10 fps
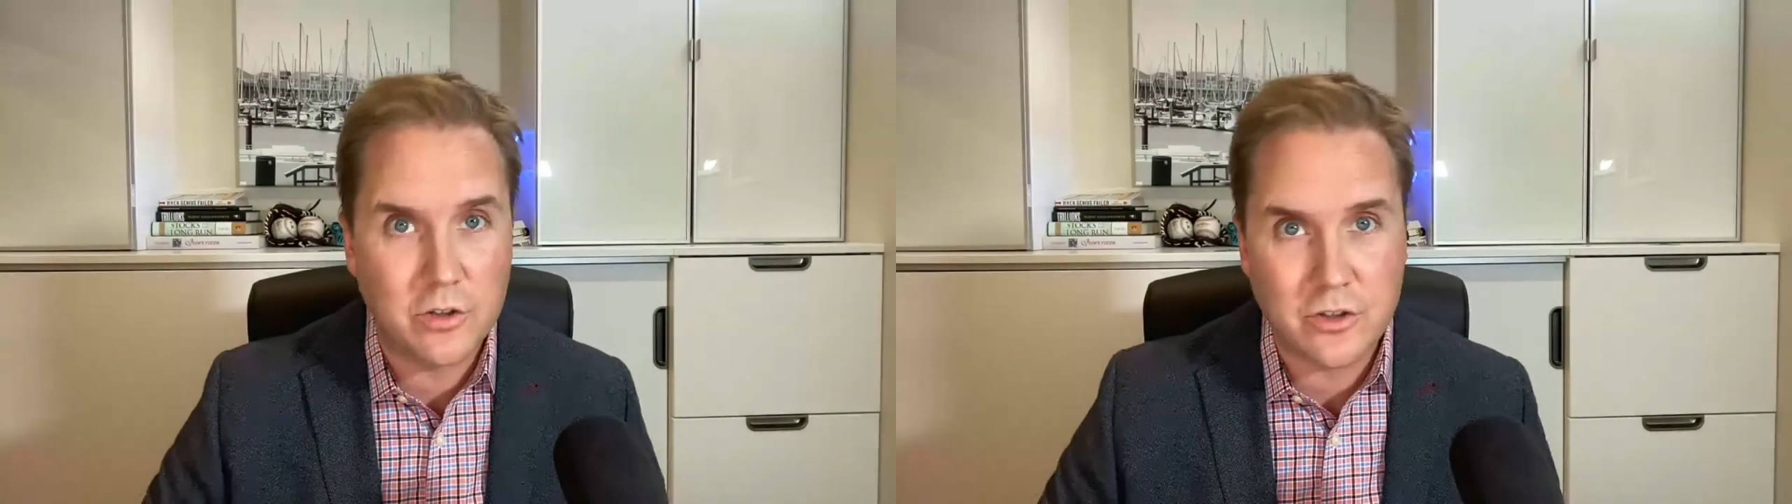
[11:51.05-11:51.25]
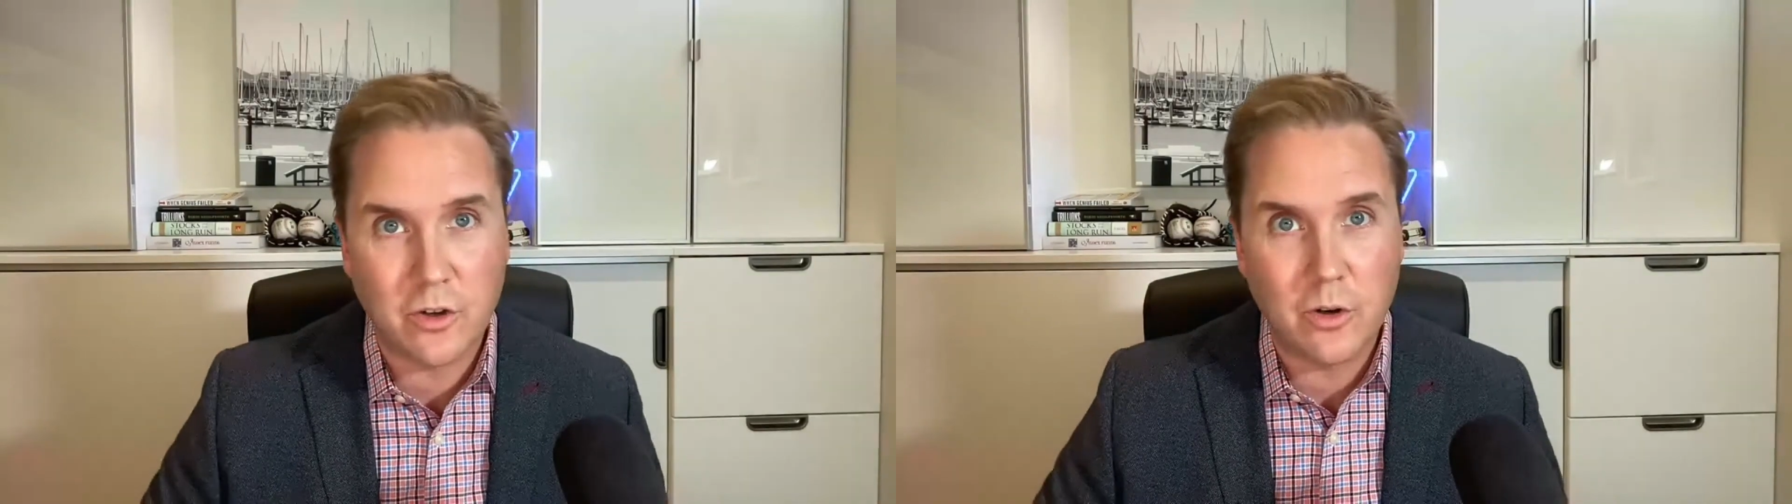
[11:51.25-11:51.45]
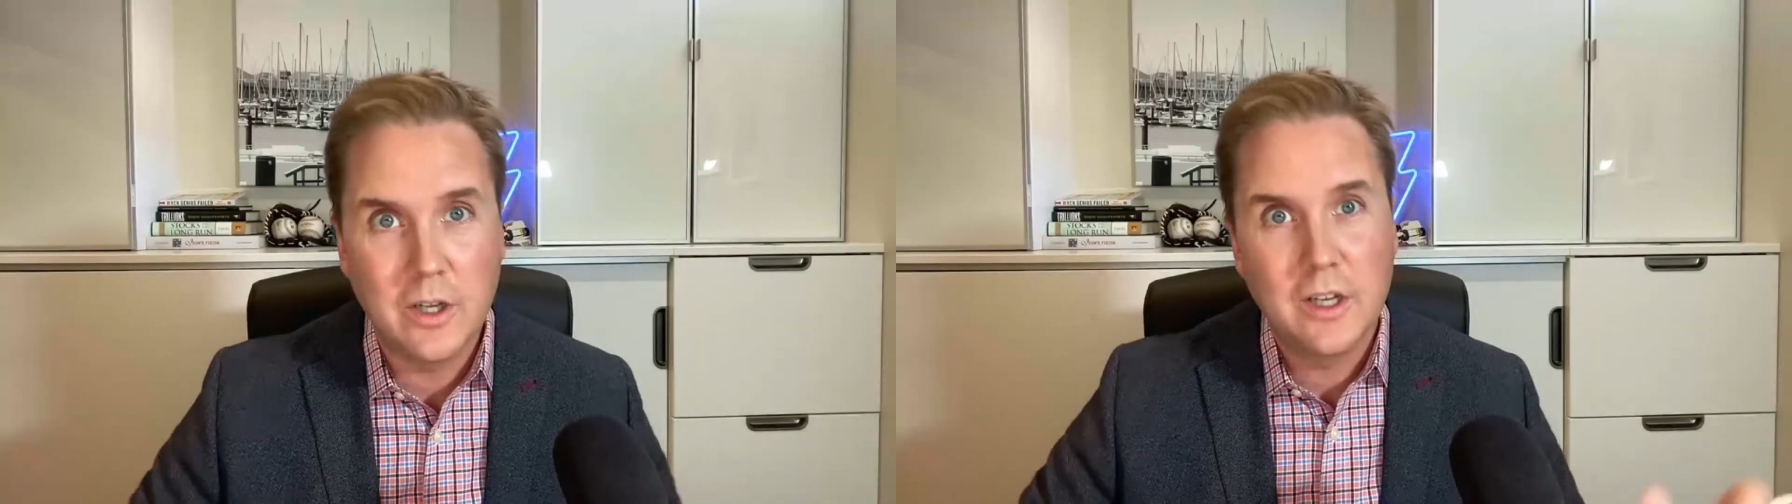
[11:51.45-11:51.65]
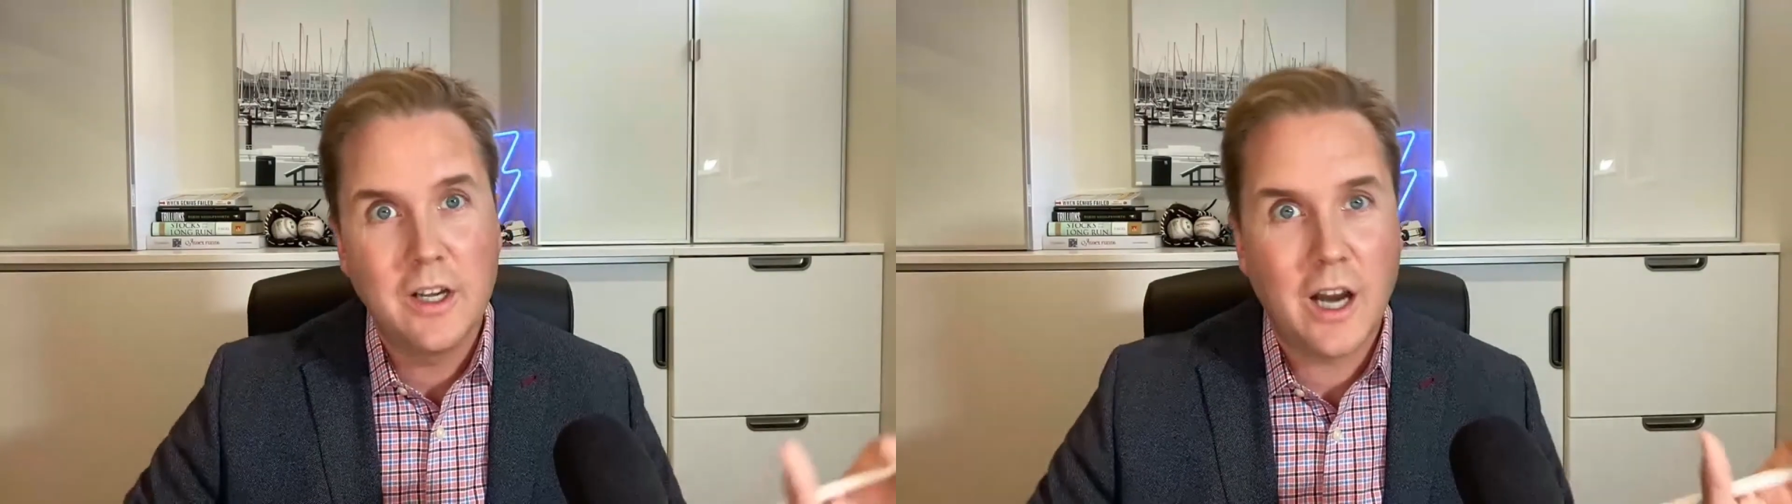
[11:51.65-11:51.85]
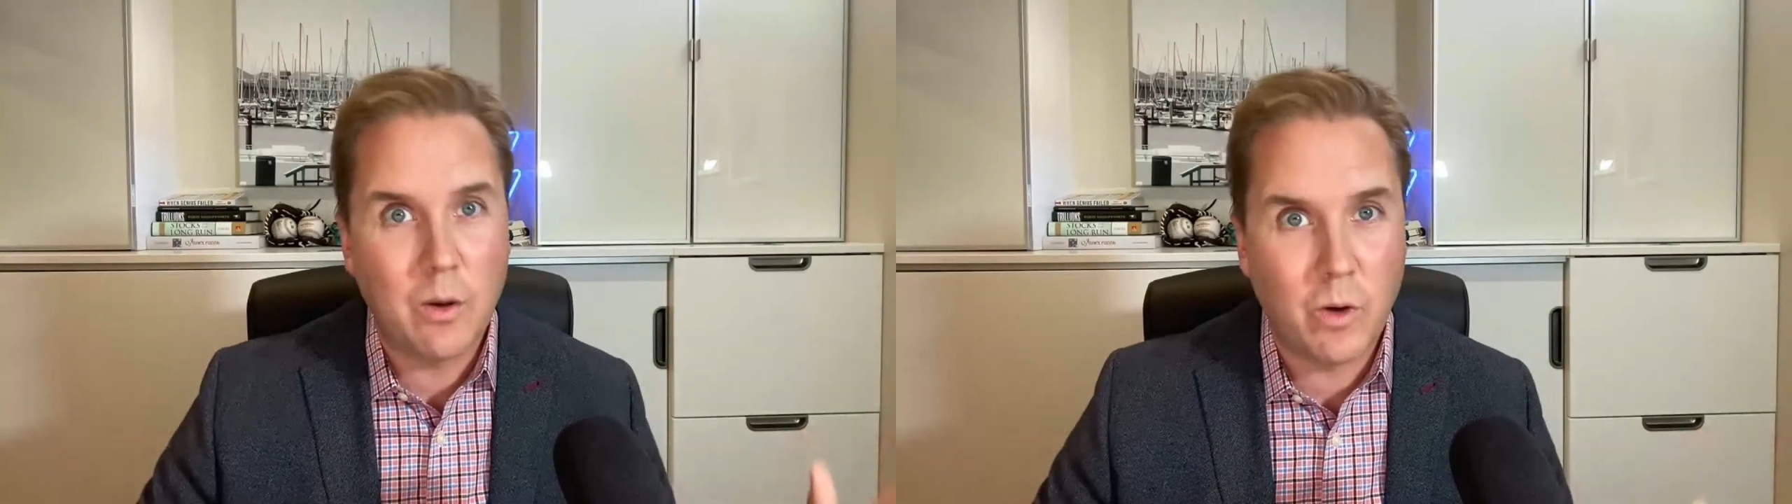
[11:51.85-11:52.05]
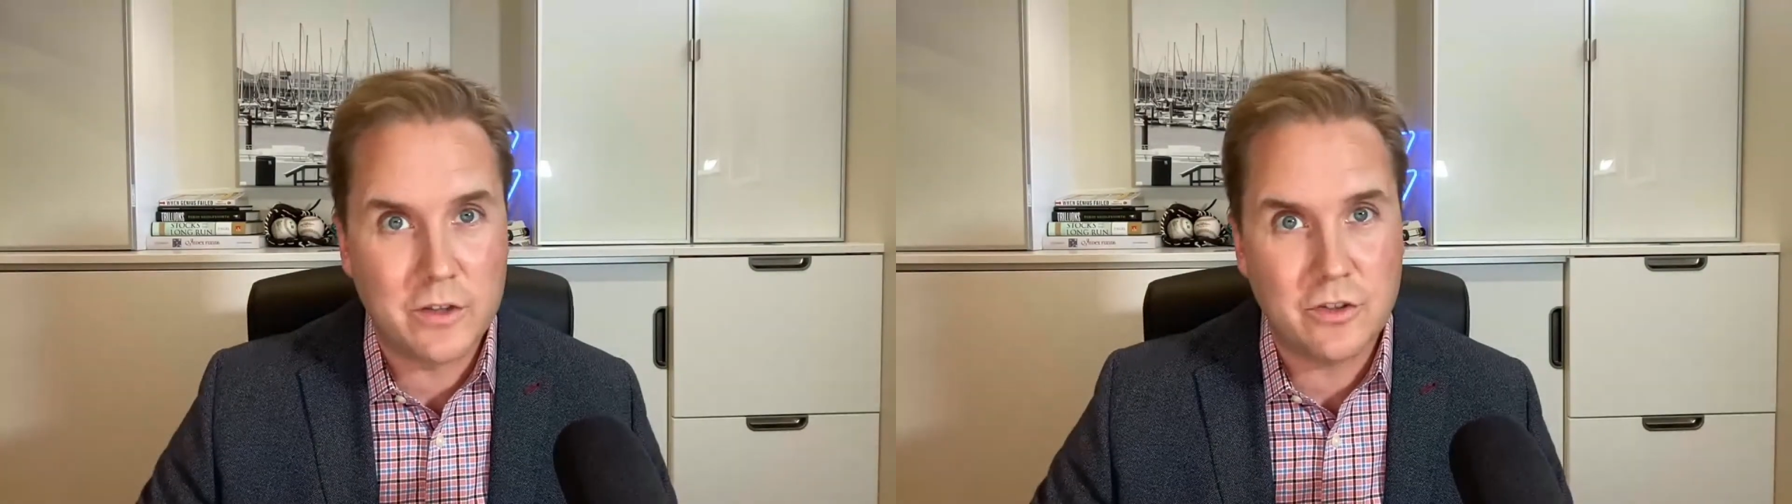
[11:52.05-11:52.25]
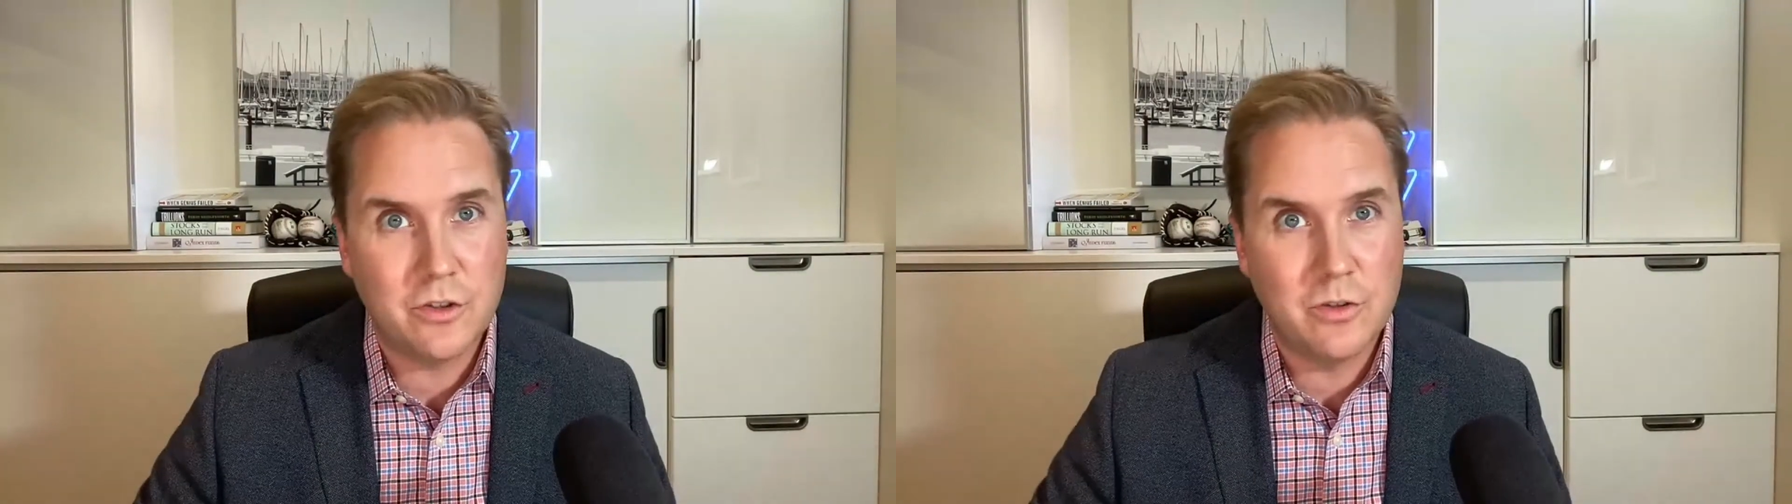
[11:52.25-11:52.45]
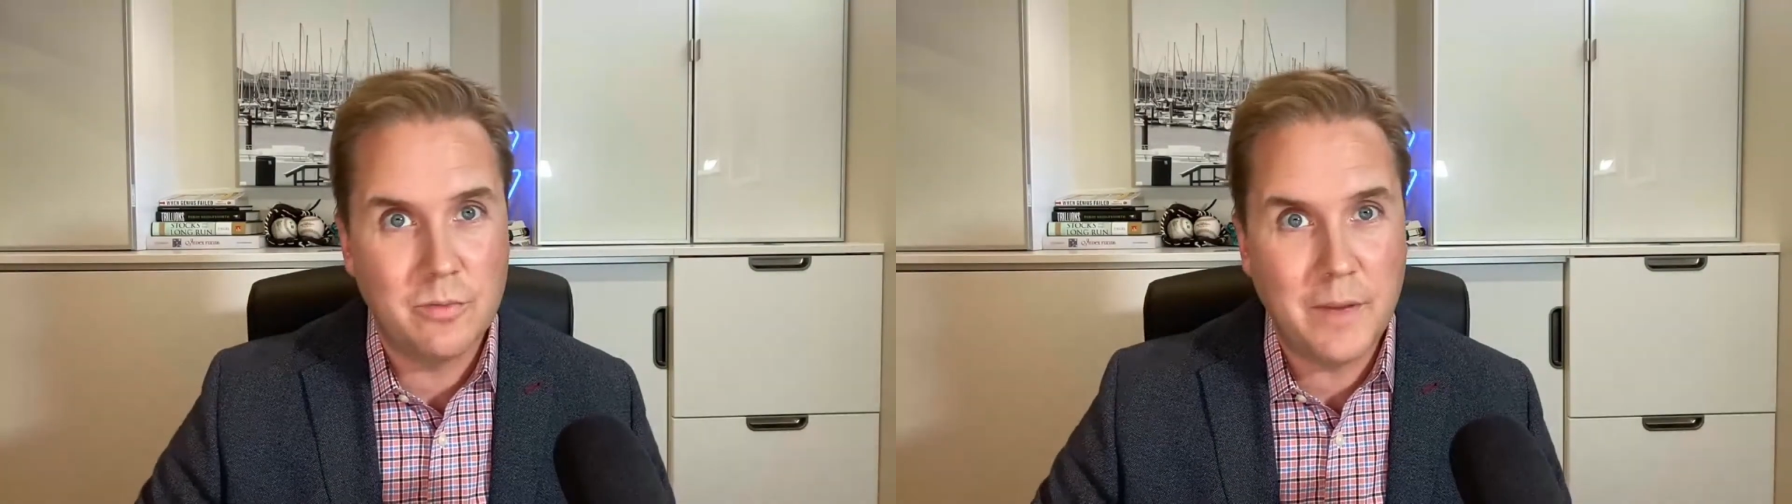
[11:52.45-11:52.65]
So I want
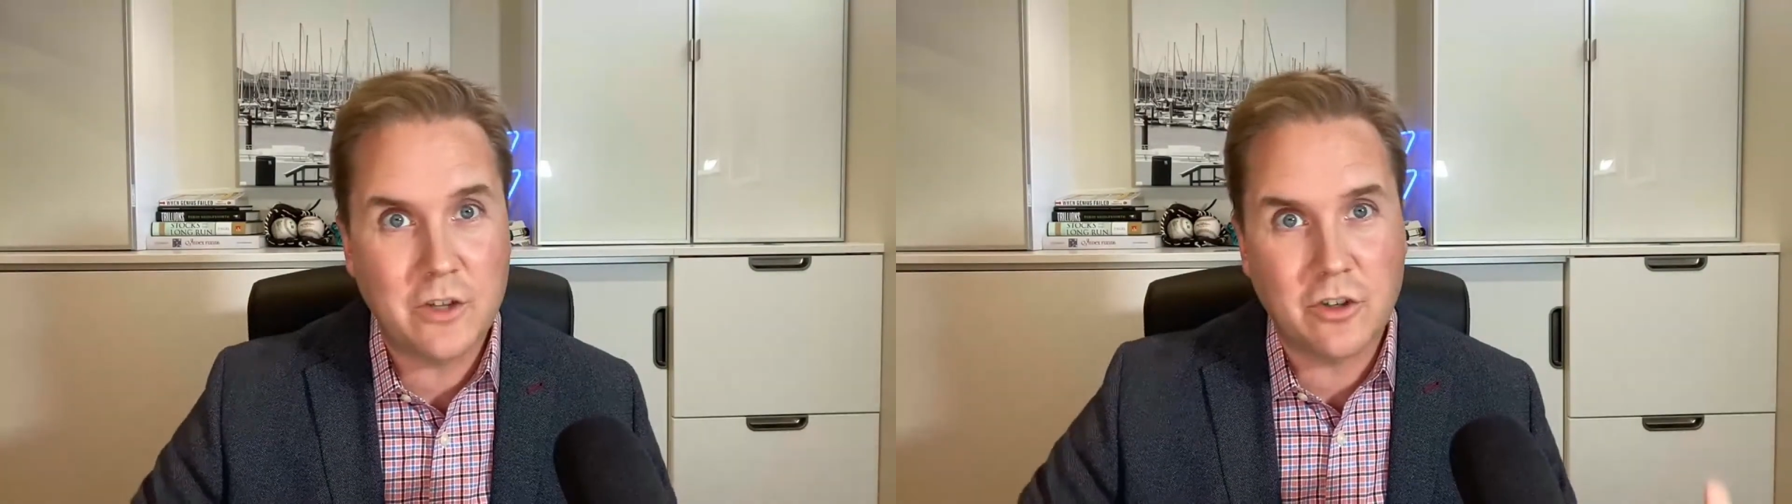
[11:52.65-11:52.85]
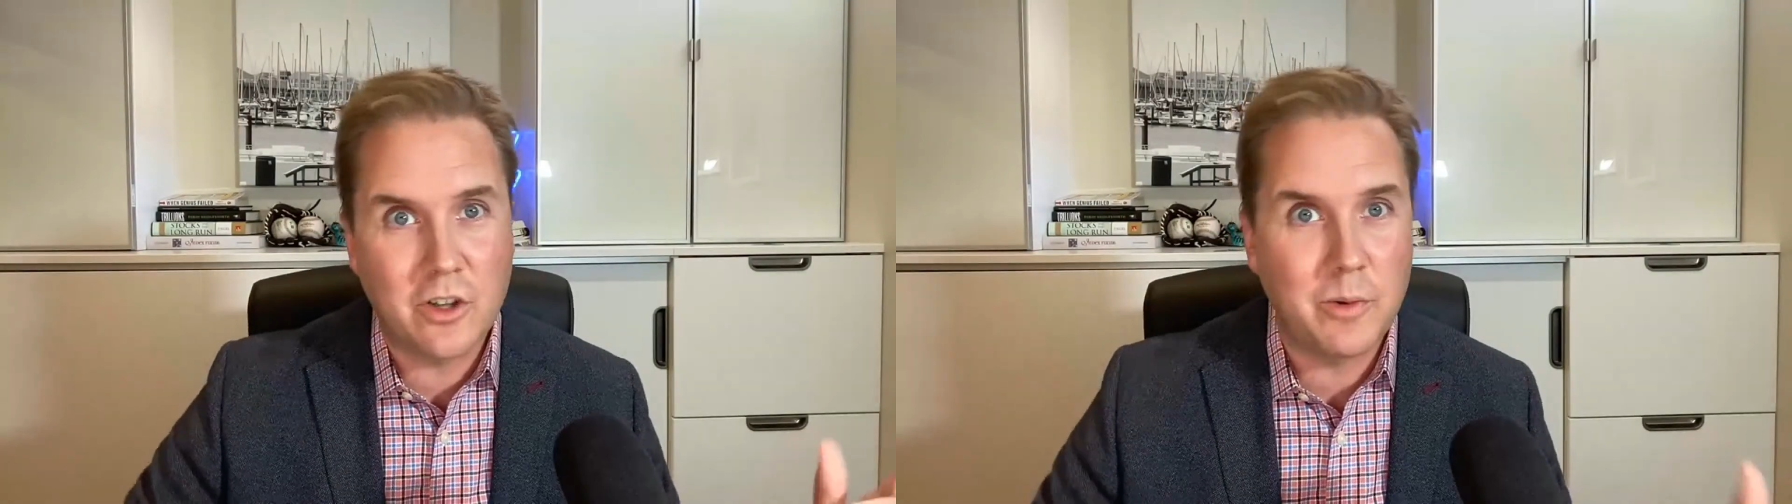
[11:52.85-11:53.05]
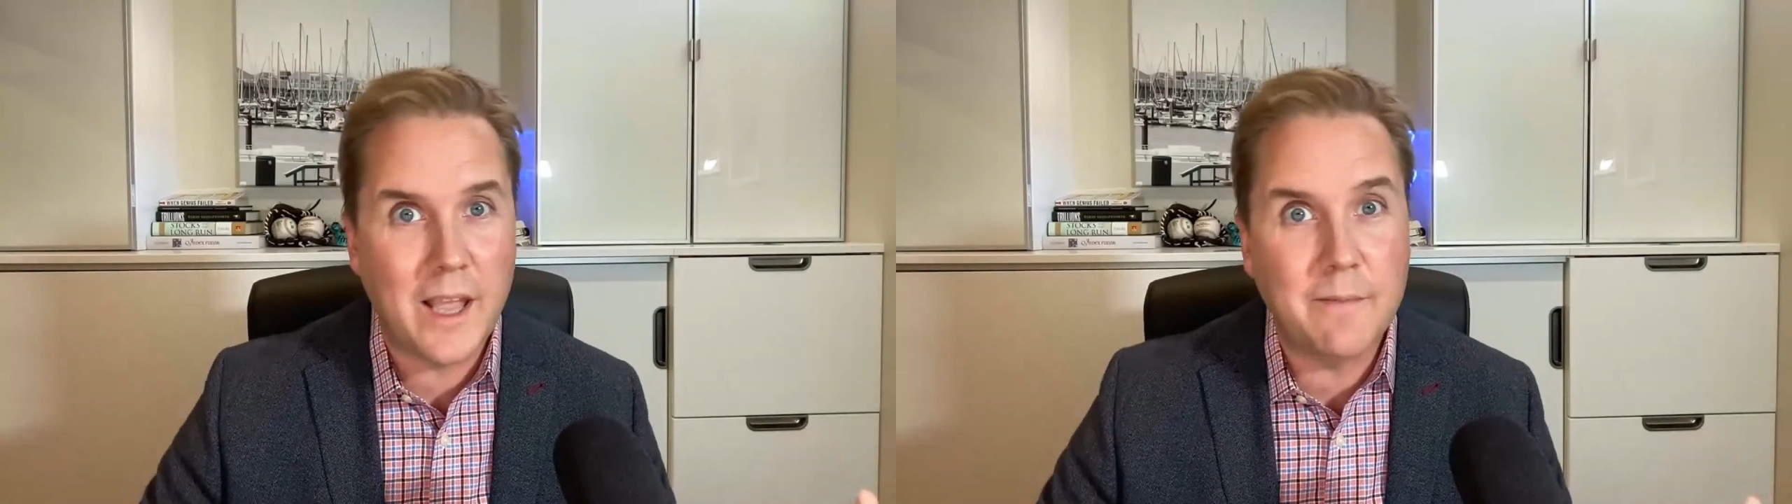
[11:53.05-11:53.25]
to make sure that we